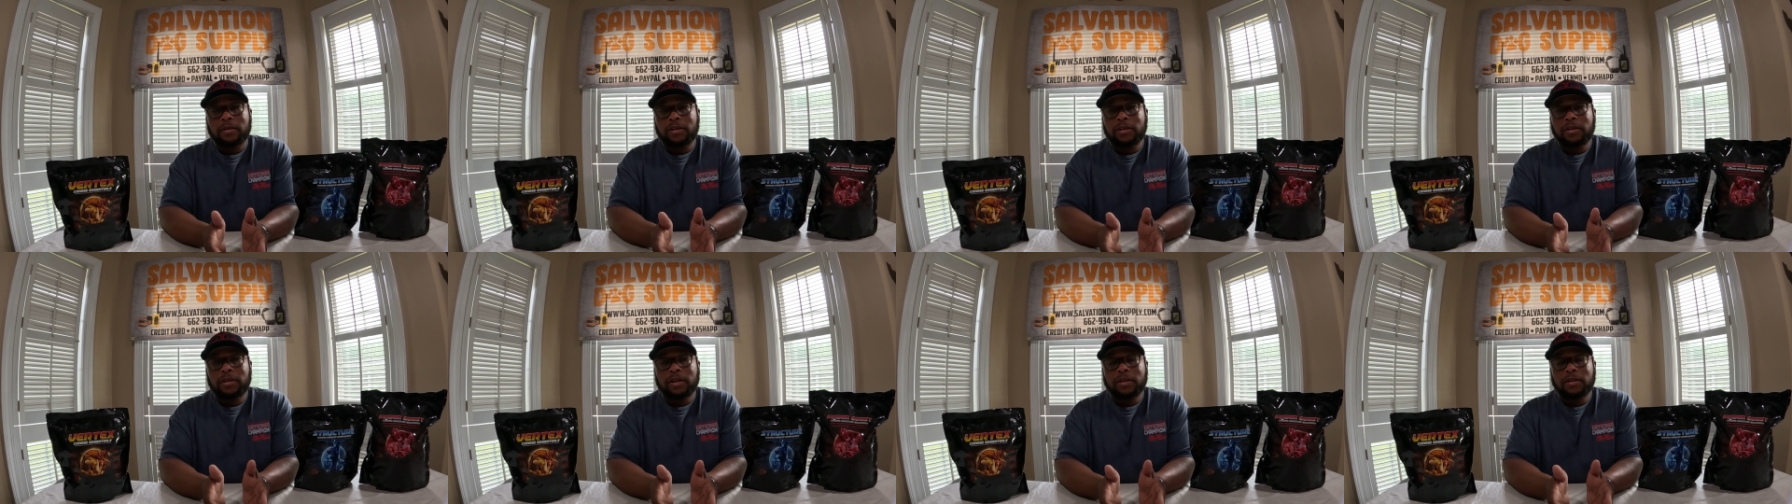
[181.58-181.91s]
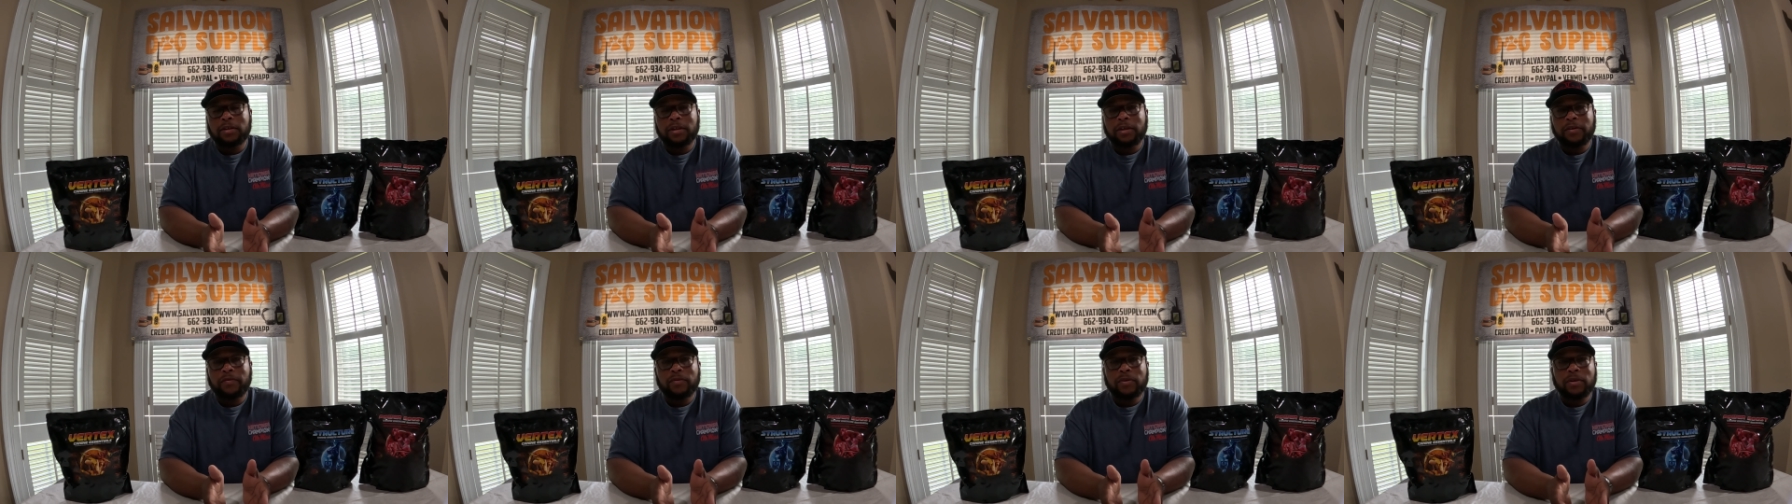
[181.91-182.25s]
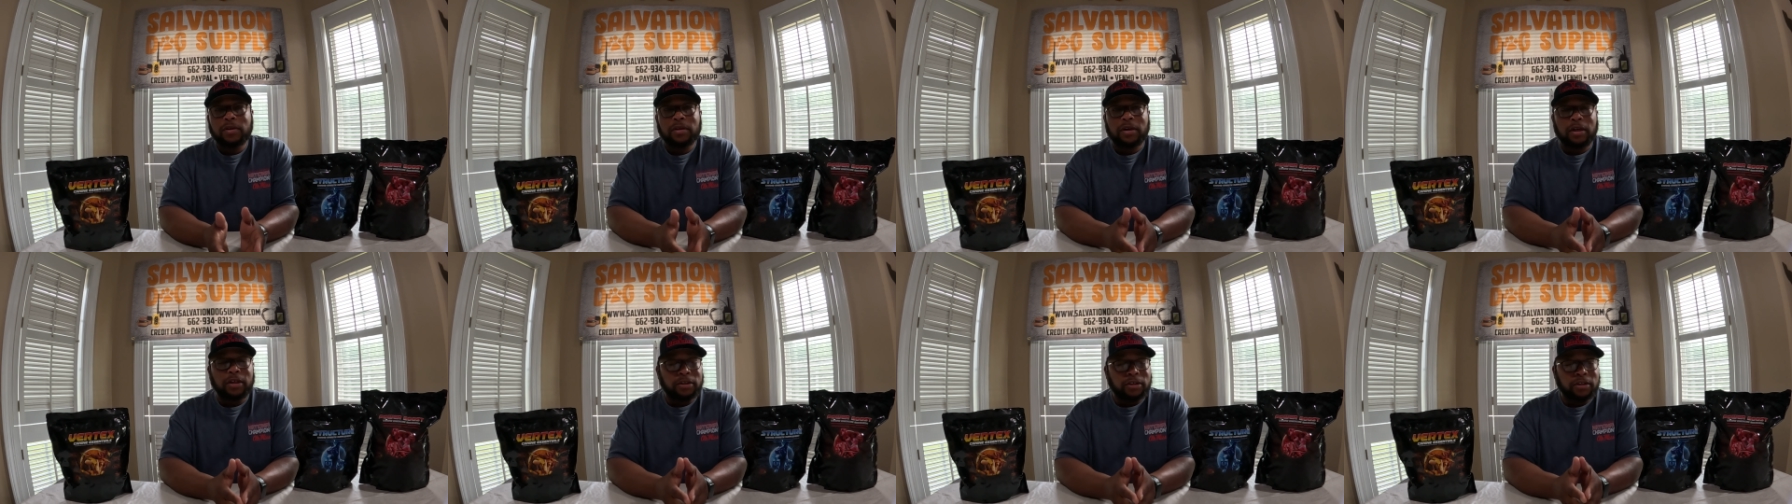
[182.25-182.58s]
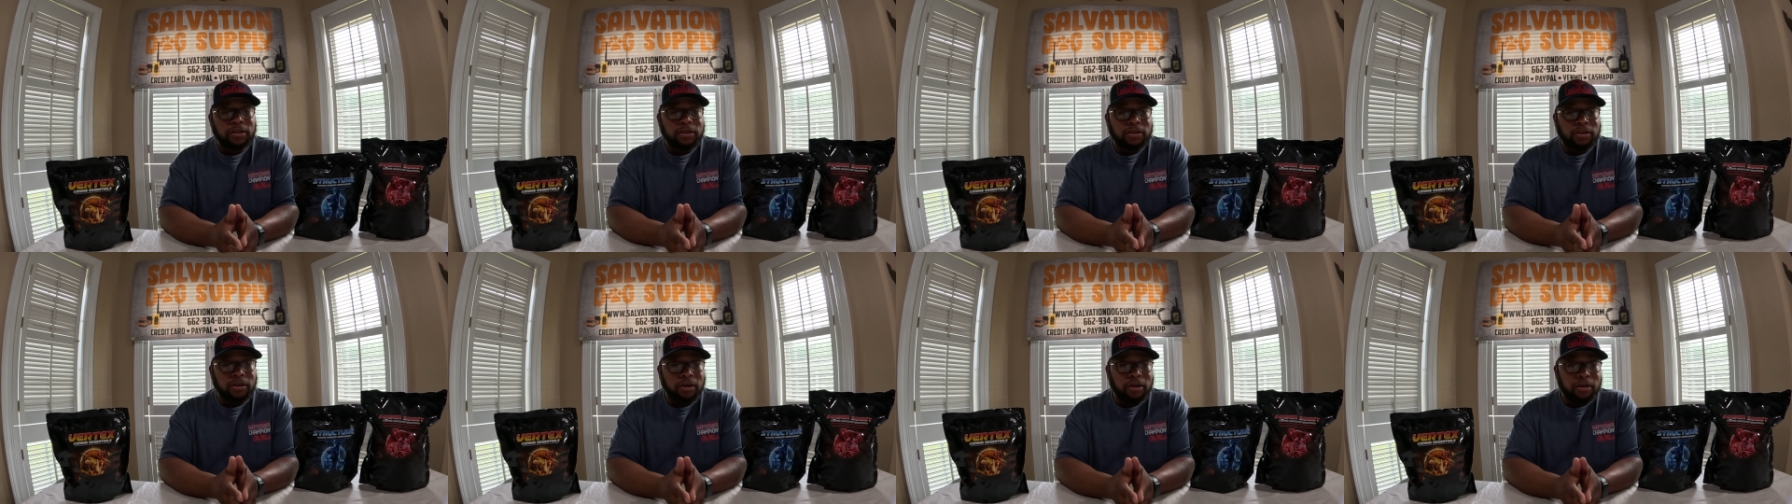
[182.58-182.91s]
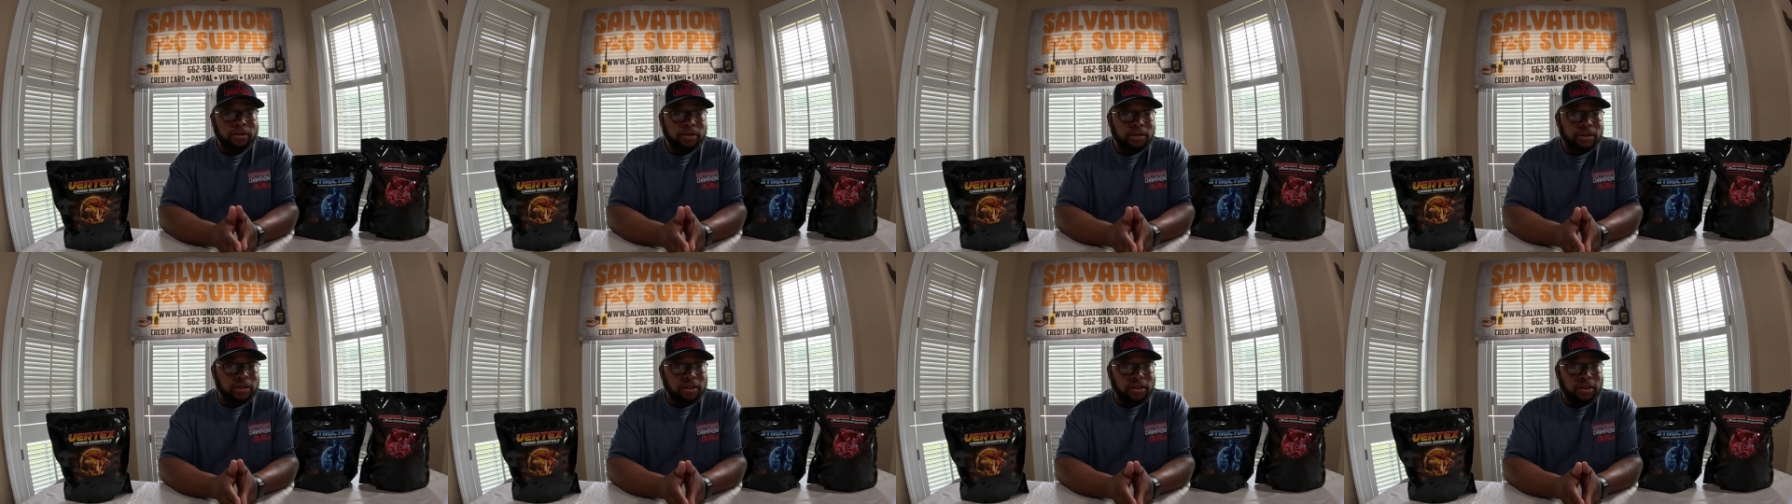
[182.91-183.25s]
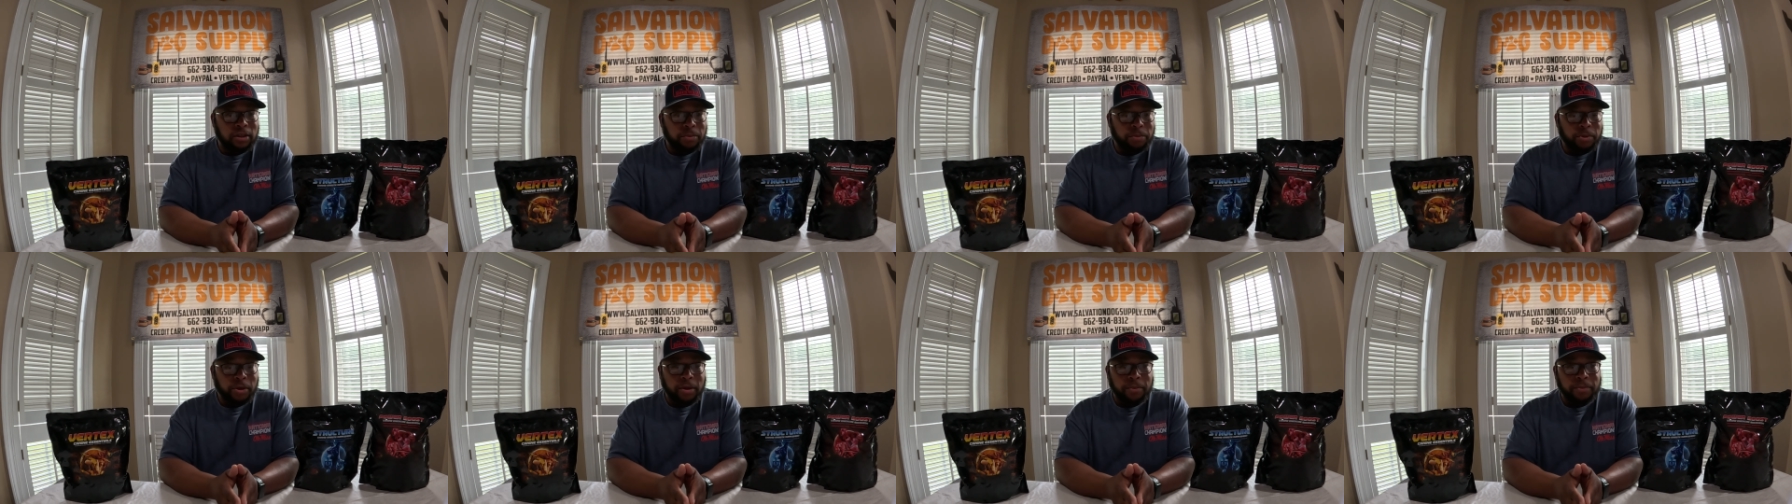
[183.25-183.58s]
She doesn't even look like she's nursing
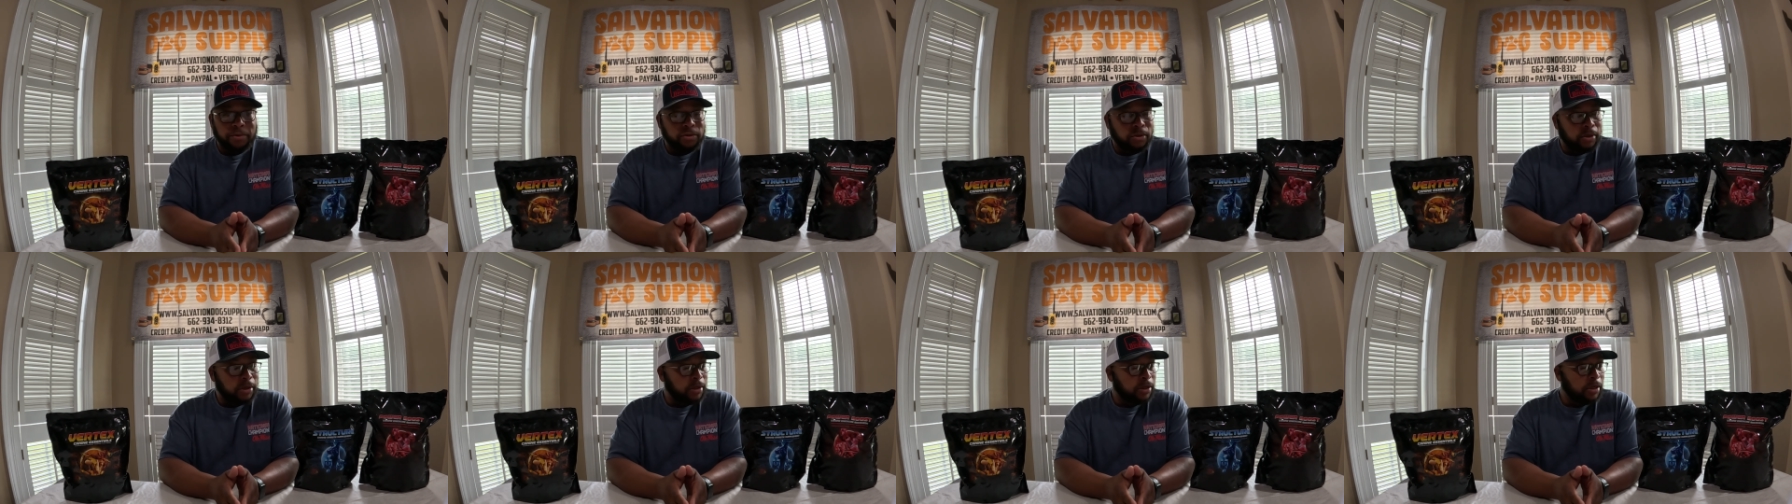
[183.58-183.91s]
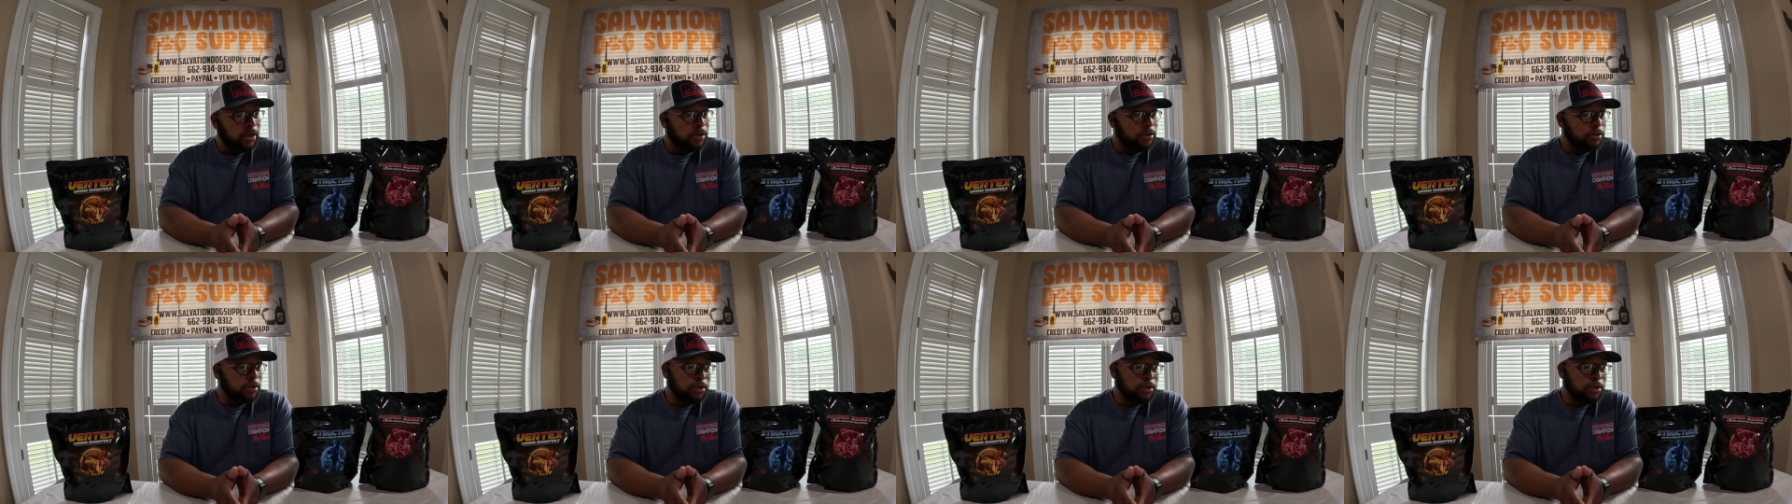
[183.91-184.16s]
any pups right now.